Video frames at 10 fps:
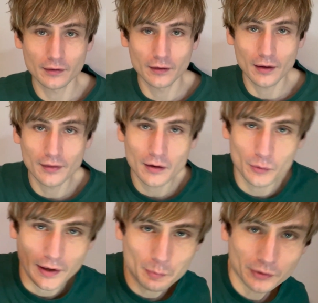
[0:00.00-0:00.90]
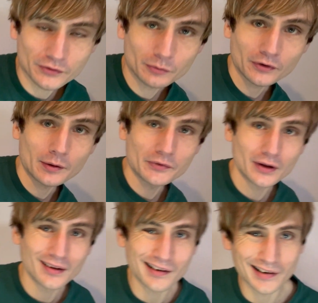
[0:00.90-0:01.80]
and that would happen sometimes
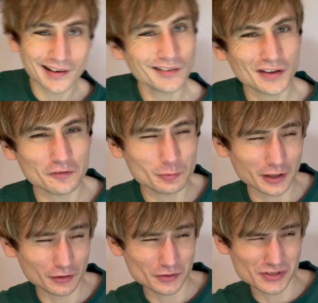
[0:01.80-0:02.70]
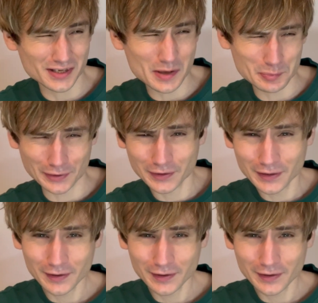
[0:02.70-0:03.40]
at night. And I've never been a good sleeper.